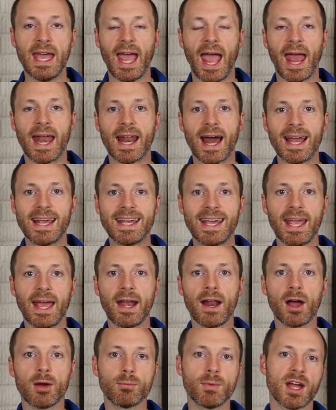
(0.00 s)
and I
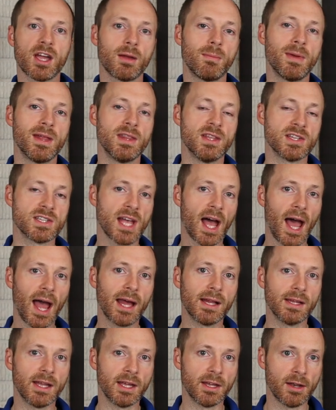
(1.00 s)
cannot recommend this
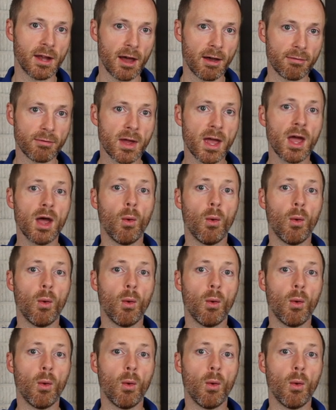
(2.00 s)
highly enough.